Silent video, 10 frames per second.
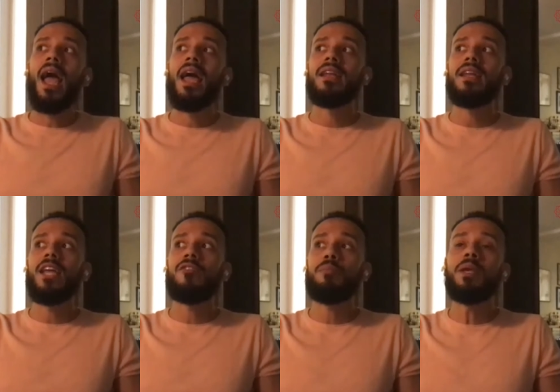And
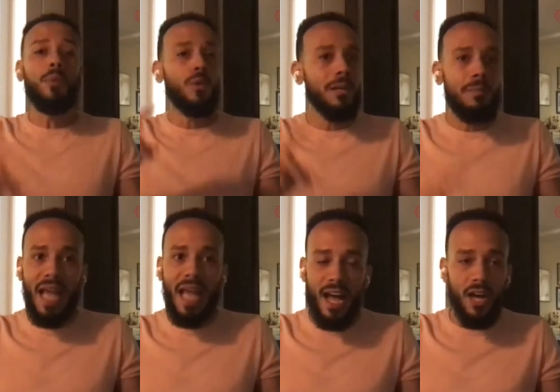if people can
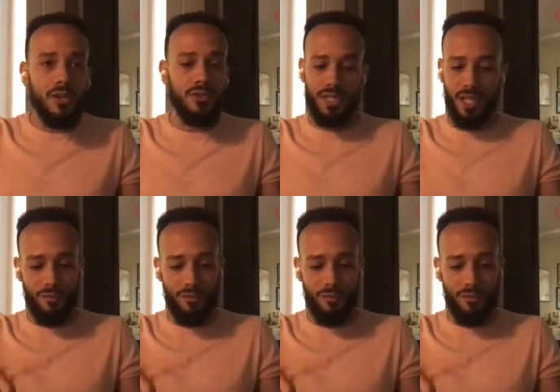be housed,